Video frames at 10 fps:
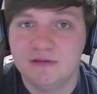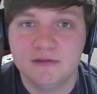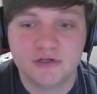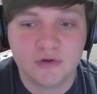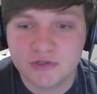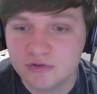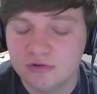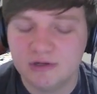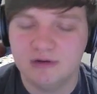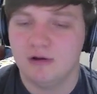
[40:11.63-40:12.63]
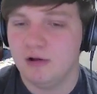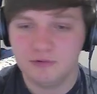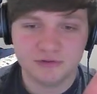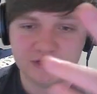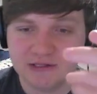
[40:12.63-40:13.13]
the treasure and all
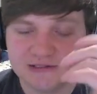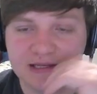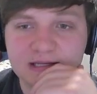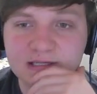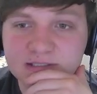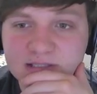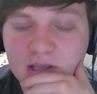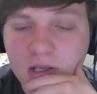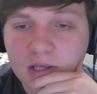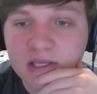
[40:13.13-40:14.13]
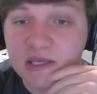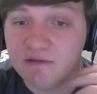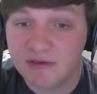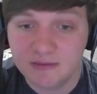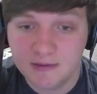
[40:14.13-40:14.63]
those things that he's
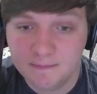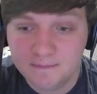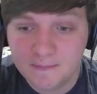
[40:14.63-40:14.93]
giving them.